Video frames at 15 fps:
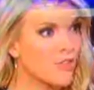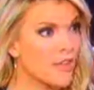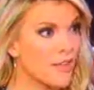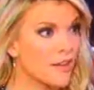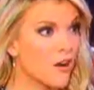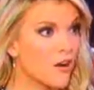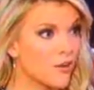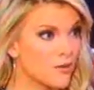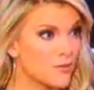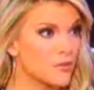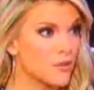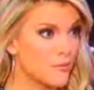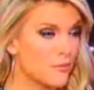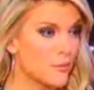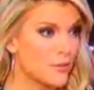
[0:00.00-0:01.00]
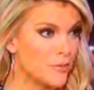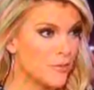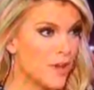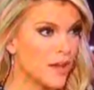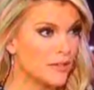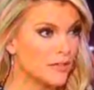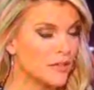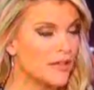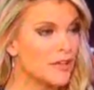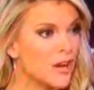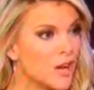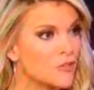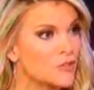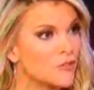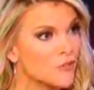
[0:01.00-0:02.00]
that are, to put it mildly,
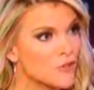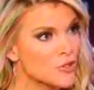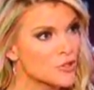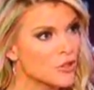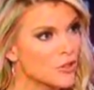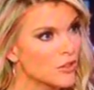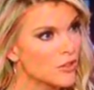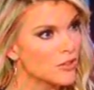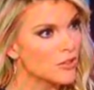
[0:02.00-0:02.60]
controversial.